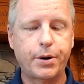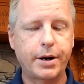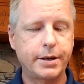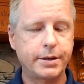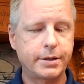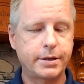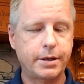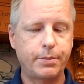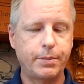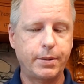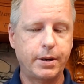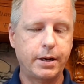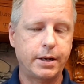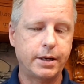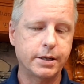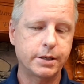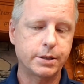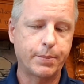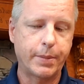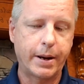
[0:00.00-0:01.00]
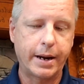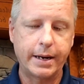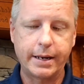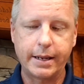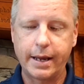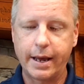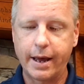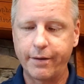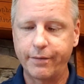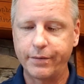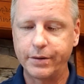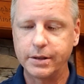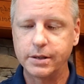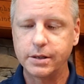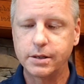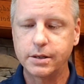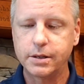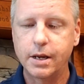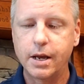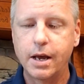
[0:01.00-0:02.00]
Praise him in his mighty
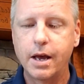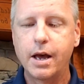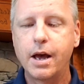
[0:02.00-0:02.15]
heavens.